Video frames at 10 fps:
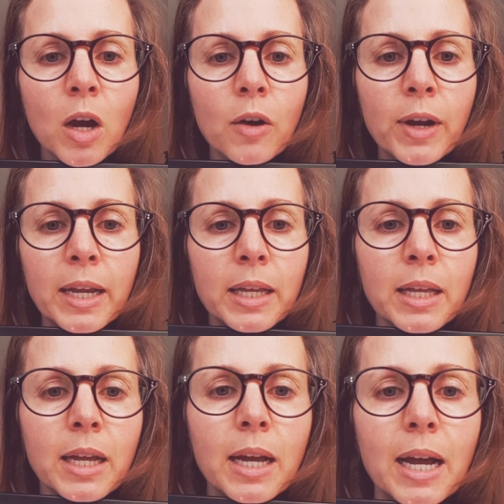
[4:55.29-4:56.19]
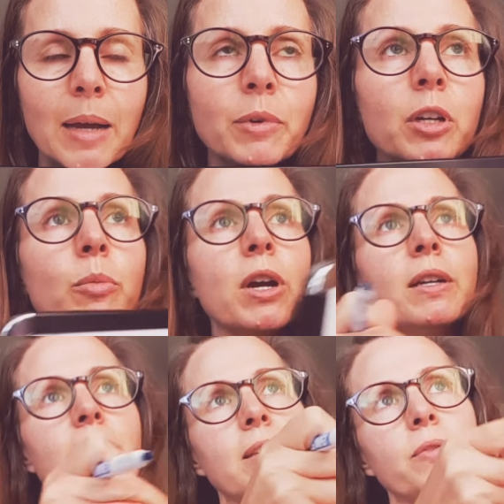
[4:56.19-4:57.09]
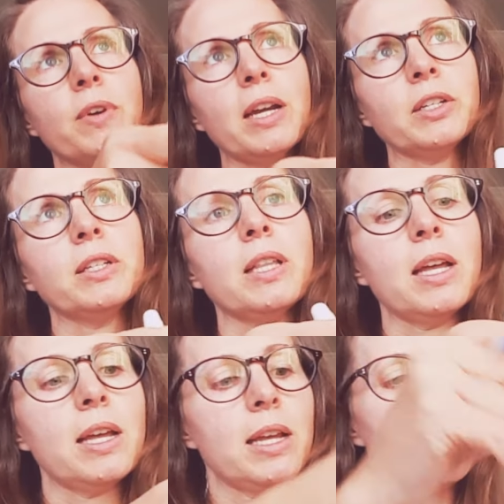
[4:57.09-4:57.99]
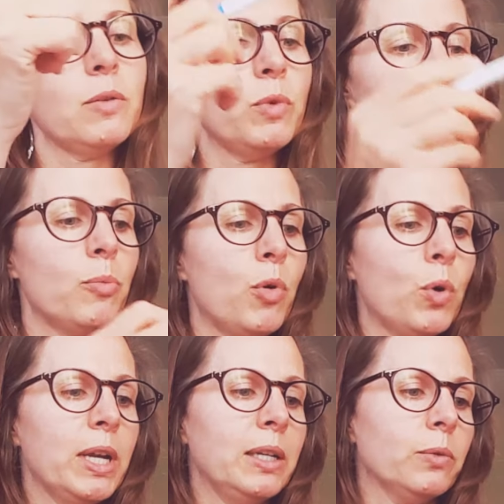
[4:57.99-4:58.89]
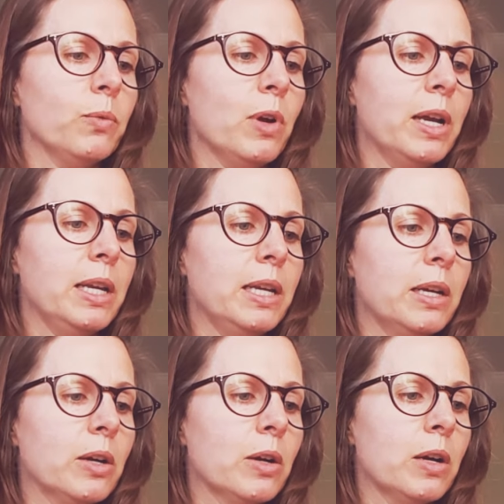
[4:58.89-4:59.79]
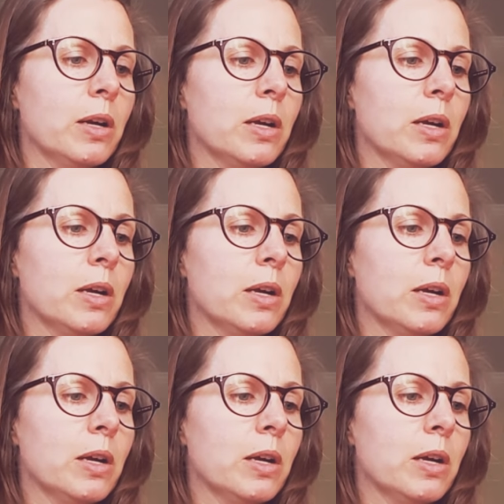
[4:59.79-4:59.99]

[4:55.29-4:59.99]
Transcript: All right, I'm going to mark this fraction line with a point right here